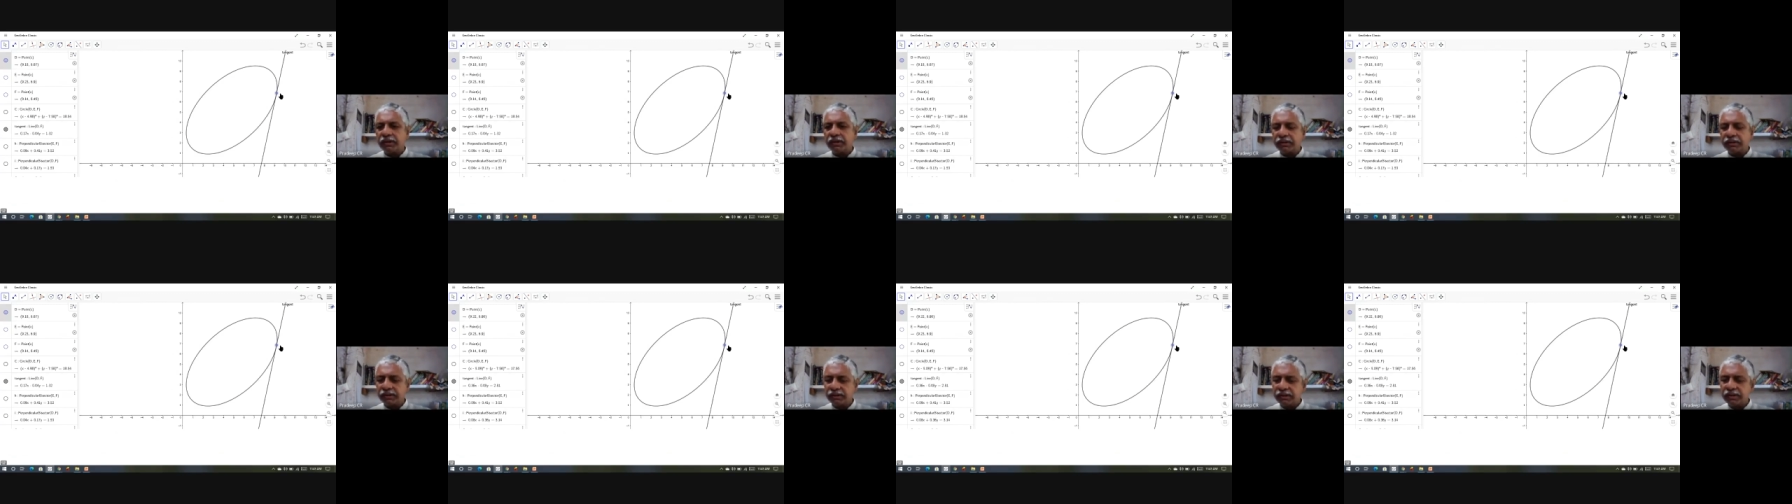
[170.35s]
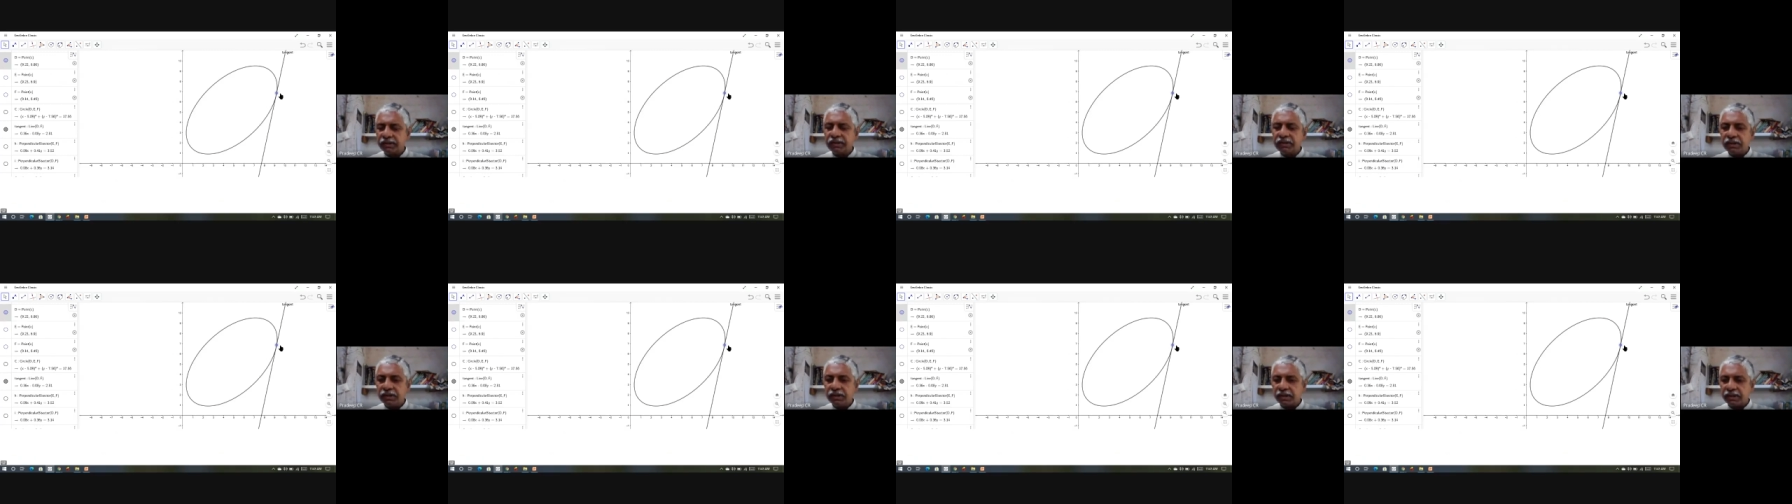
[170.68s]

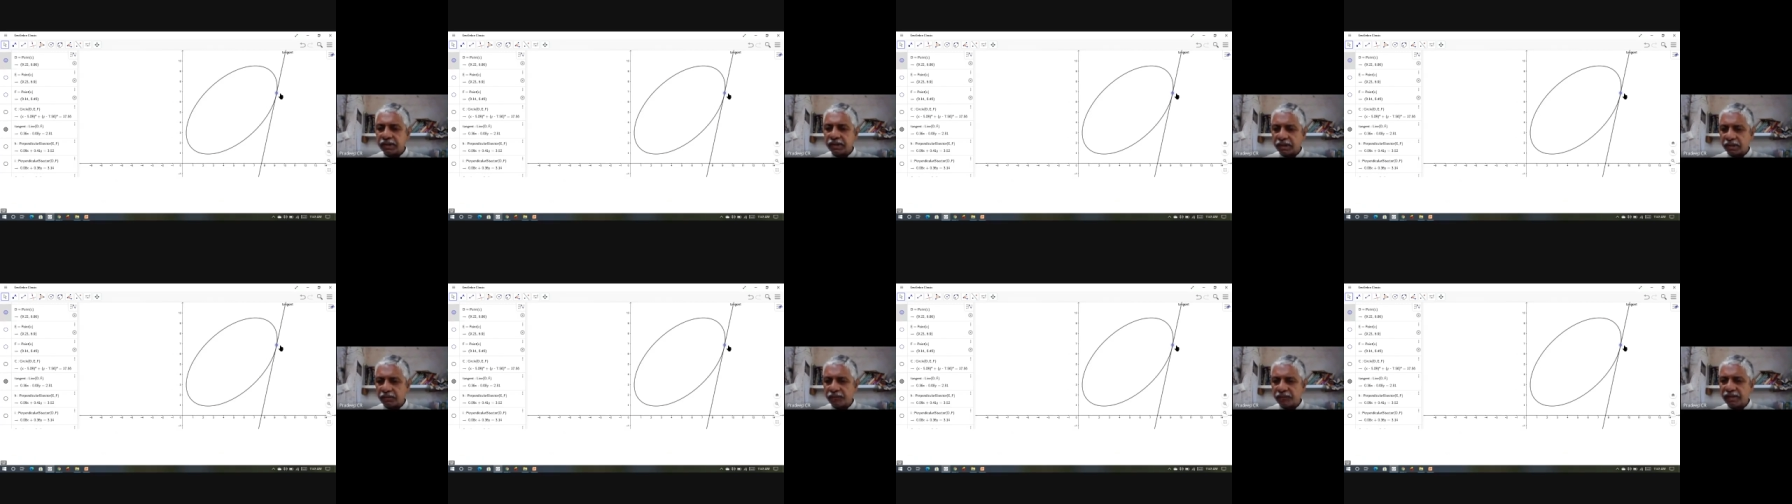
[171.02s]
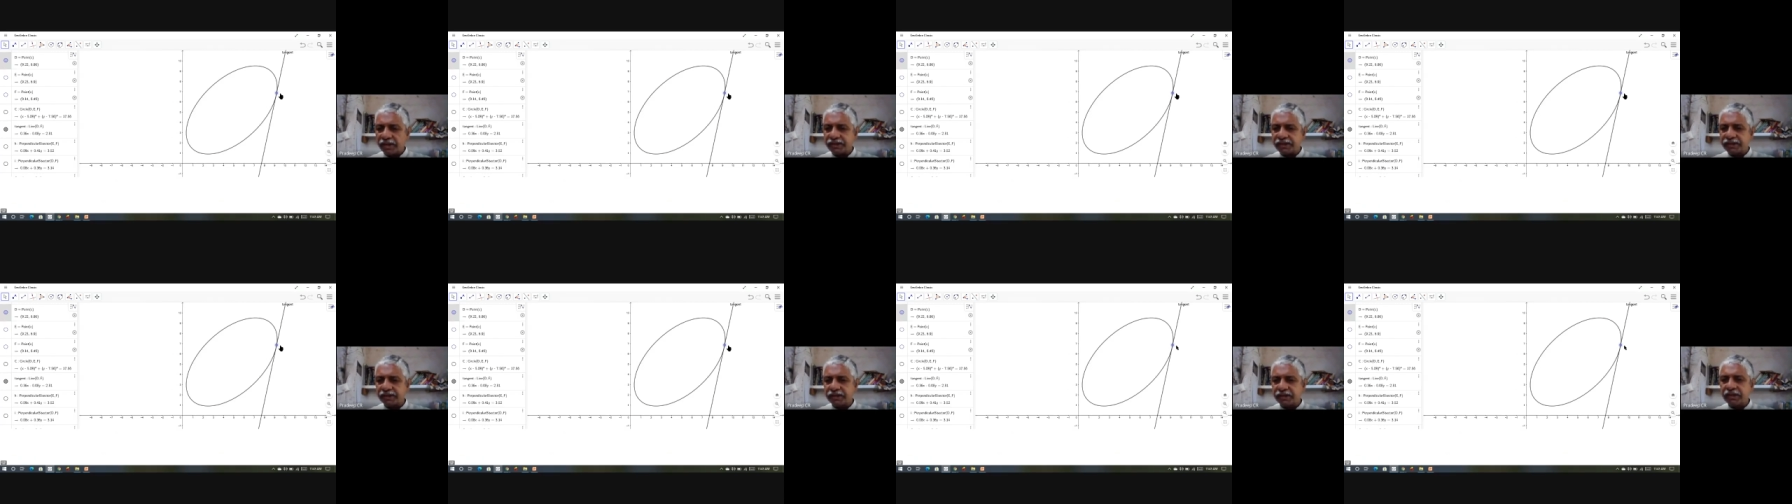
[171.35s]
the
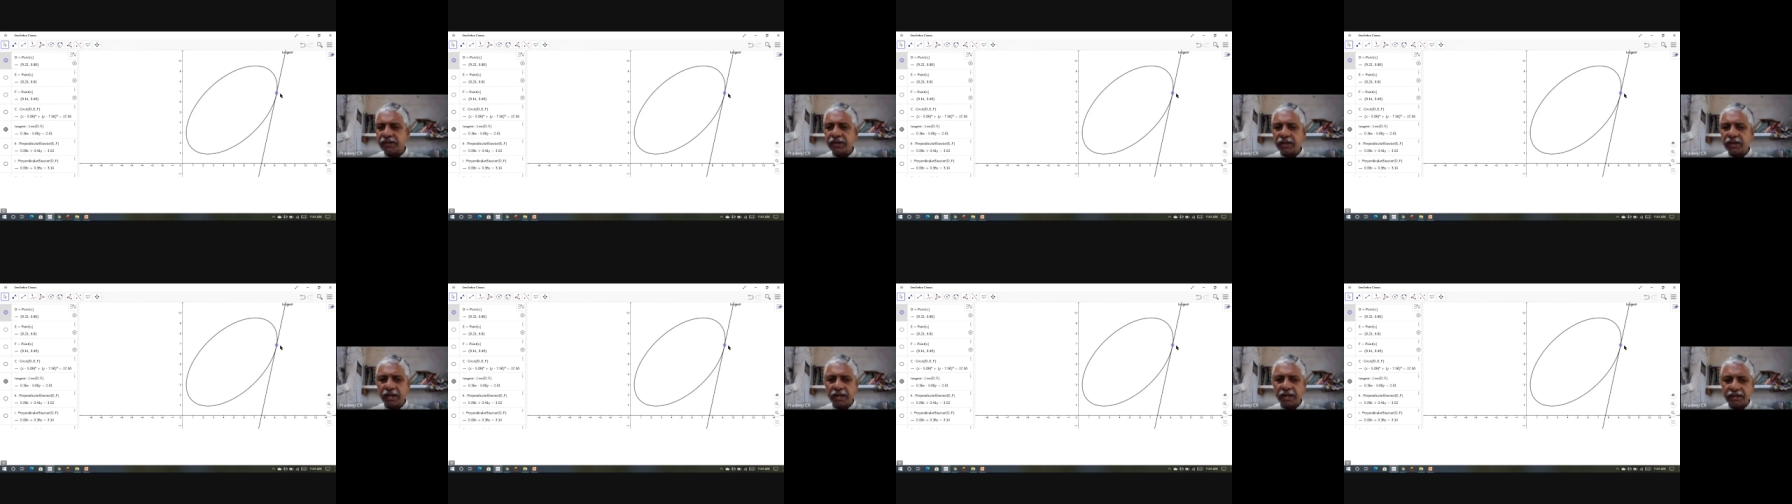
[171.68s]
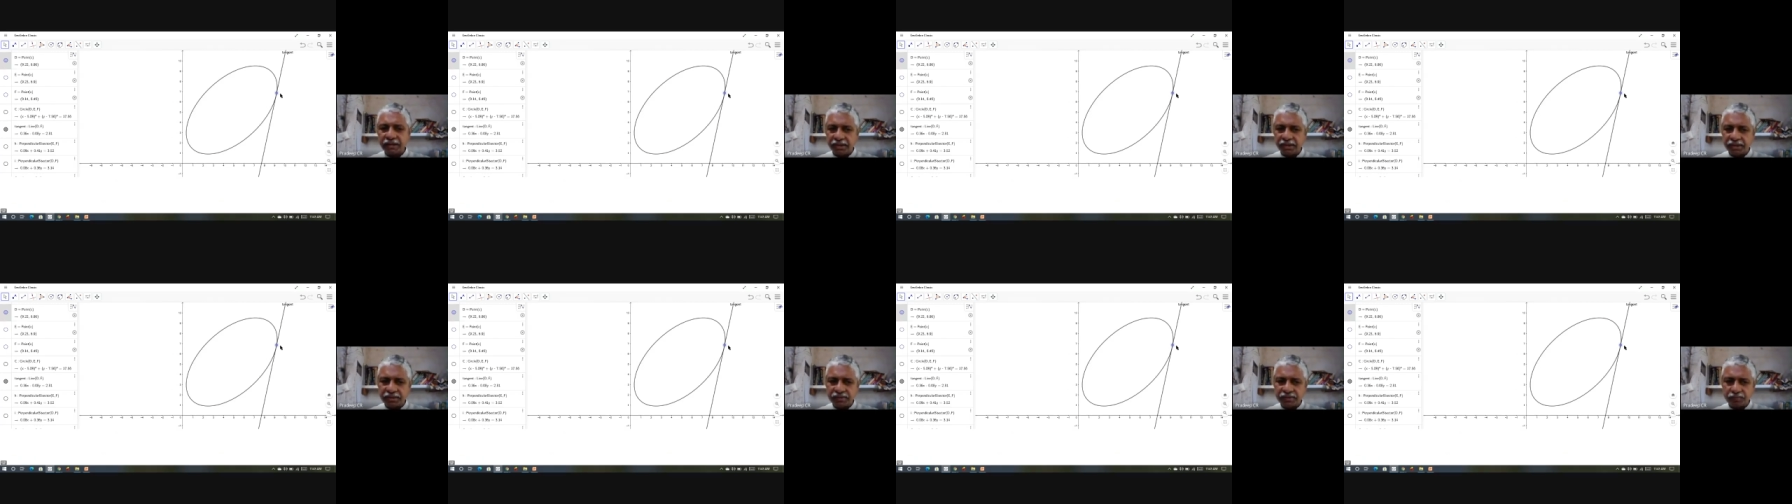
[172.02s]
curvature at
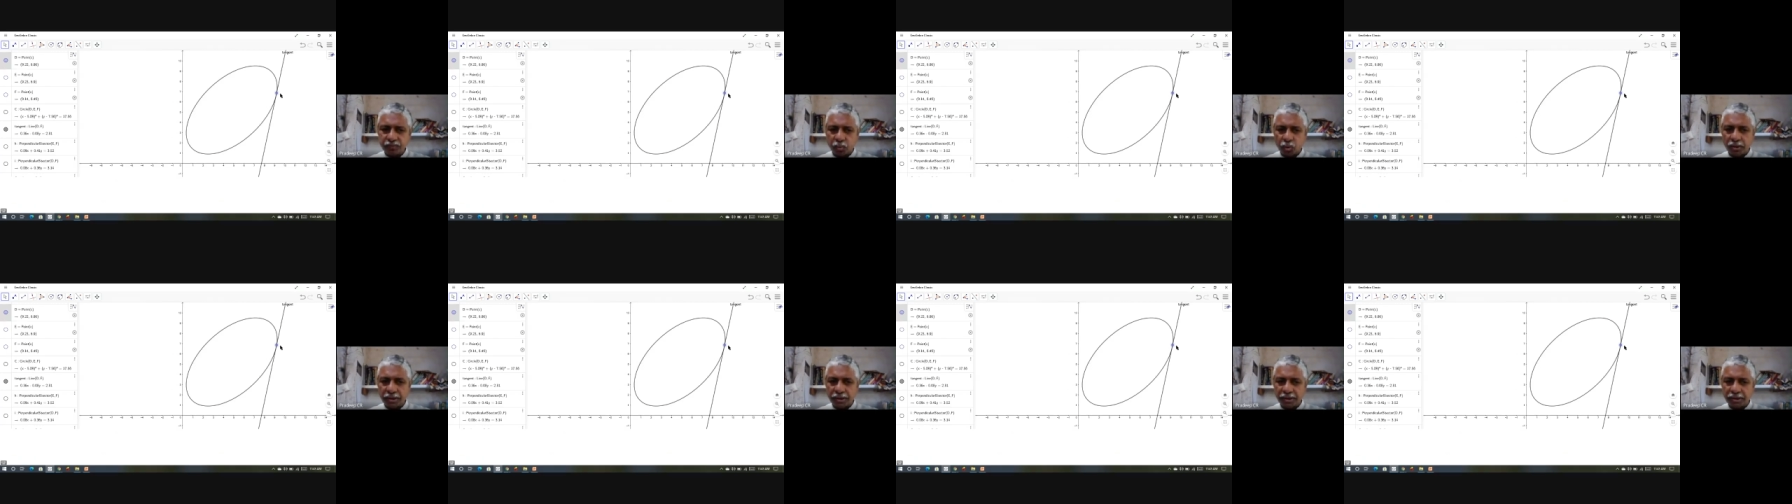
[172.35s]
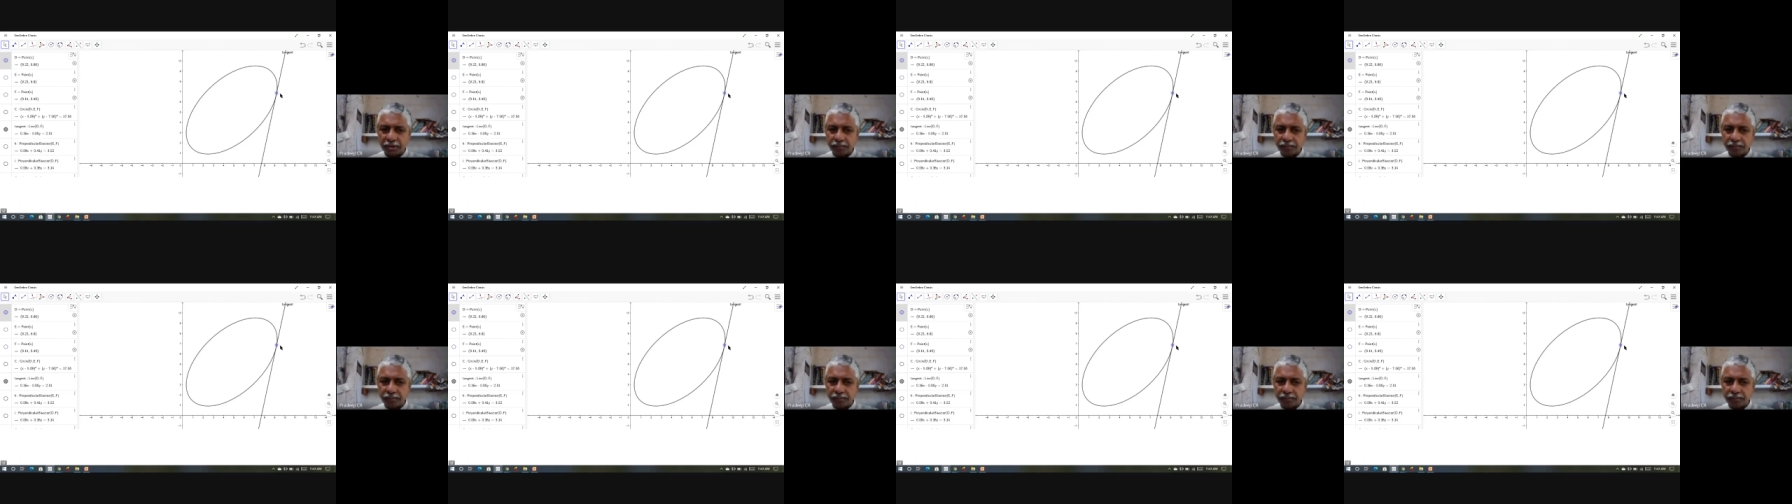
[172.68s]
this point